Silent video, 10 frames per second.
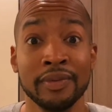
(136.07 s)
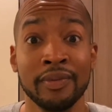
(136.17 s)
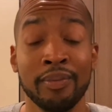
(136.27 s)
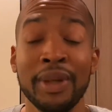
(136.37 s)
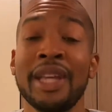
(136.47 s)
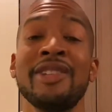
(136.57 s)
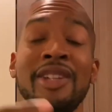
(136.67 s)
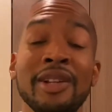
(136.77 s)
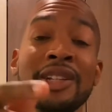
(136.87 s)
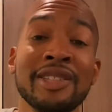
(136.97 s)
but they
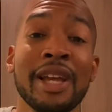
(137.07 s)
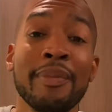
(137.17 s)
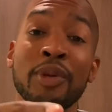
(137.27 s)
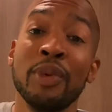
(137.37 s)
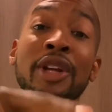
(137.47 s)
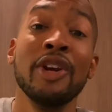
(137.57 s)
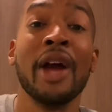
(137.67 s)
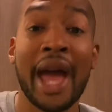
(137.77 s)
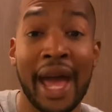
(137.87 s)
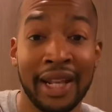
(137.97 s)
still accept where you're
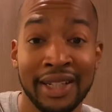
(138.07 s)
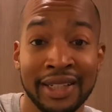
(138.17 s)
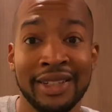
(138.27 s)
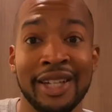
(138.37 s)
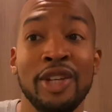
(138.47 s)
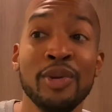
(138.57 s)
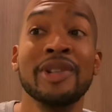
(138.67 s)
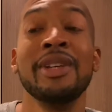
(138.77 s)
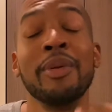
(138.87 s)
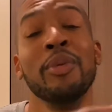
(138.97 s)
at and you
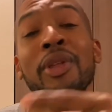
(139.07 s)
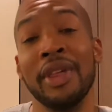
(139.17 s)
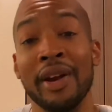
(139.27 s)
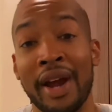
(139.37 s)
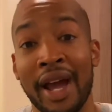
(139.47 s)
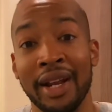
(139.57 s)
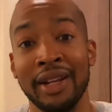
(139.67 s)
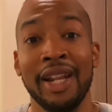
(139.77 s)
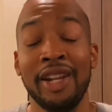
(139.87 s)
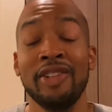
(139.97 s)
accept where they're at.
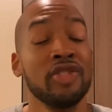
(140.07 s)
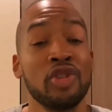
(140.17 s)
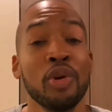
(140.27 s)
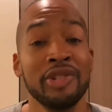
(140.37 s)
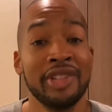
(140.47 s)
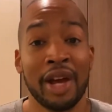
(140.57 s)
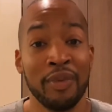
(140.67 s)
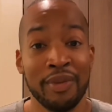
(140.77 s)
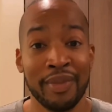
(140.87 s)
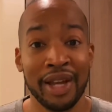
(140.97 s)
And these are choices that we
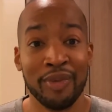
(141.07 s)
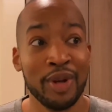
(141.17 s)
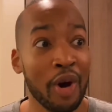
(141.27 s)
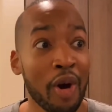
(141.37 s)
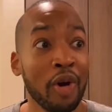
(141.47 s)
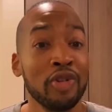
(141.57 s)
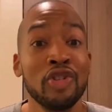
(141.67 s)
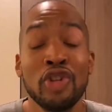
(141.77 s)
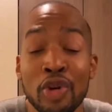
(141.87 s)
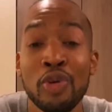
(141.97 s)
make. We all
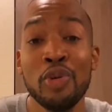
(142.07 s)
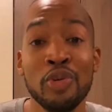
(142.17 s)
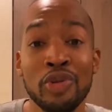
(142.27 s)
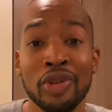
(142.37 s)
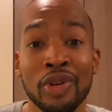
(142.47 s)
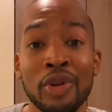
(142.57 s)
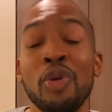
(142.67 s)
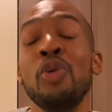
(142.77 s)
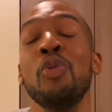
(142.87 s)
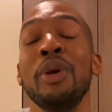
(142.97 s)
choose
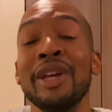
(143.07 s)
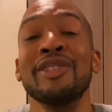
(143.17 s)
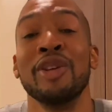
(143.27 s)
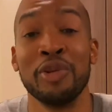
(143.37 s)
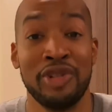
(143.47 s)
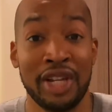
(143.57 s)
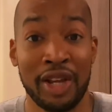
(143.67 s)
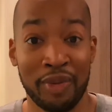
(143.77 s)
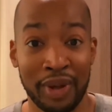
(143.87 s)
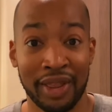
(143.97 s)
who we associate
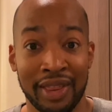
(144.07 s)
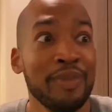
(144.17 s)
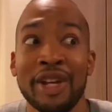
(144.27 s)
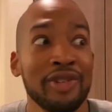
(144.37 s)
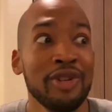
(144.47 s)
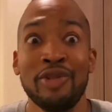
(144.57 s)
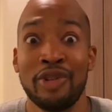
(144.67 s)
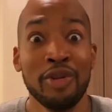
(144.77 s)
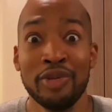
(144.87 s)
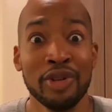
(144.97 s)
with. Make sure you're
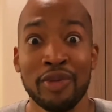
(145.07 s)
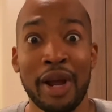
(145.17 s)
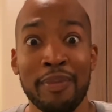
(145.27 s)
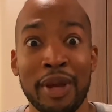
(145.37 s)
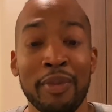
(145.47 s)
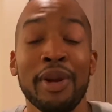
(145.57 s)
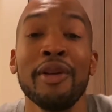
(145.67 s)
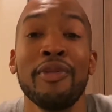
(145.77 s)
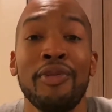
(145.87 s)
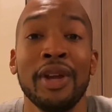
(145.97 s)
choosing the right people that
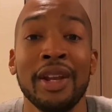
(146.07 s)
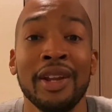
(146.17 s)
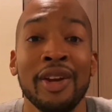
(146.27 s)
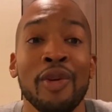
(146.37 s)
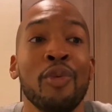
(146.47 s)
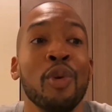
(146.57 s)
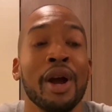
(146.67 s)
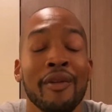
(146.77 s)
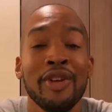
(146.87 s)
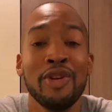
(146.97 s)
fit
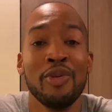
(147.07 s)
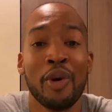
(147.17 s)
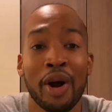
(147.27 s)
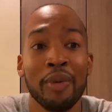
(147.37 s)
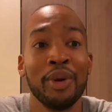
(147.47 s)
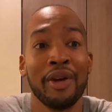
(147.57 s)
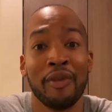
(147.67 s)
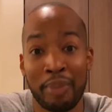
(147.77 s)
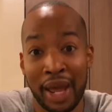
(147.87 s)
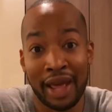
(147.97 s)
wherever you are and whatever
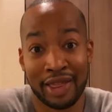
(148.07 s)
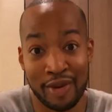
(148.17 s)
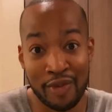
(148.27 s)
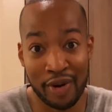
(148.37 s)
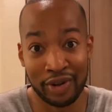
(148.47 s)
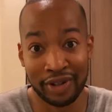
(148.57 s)
path you want.